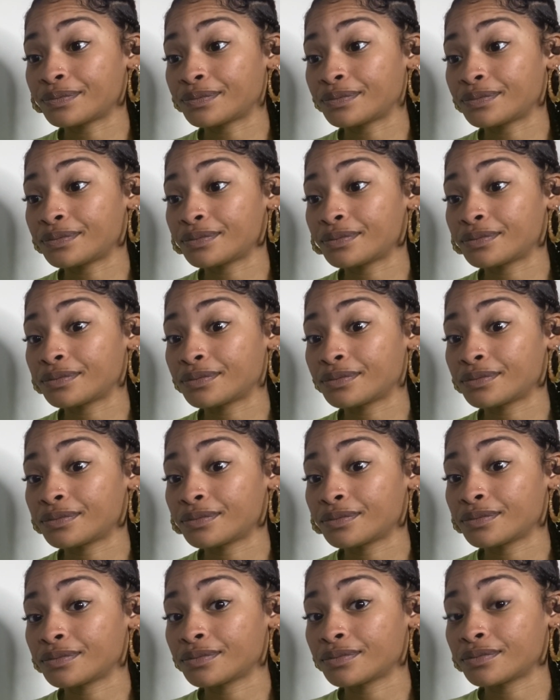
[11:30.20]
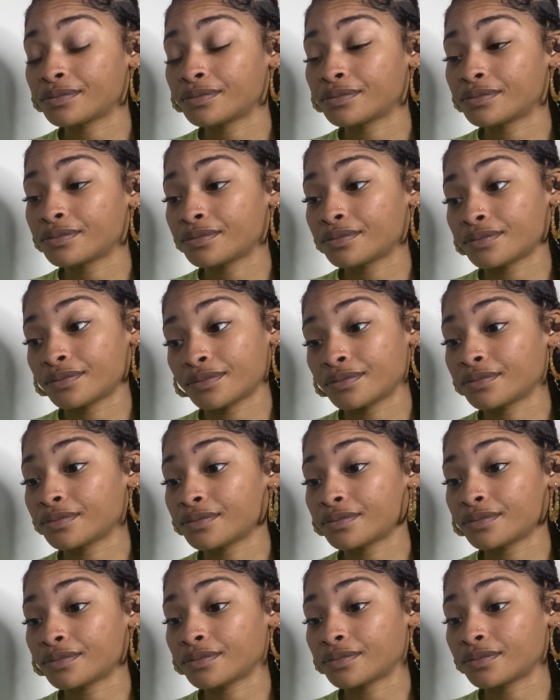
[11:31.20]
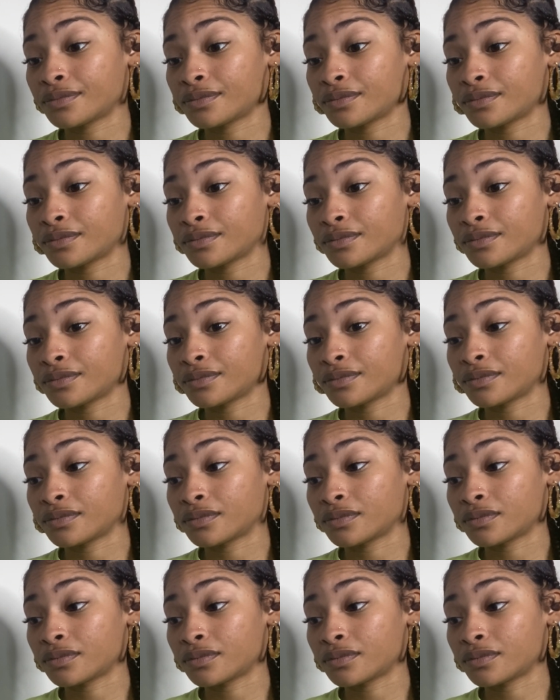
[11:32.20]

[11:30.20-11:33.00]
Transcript: (silence)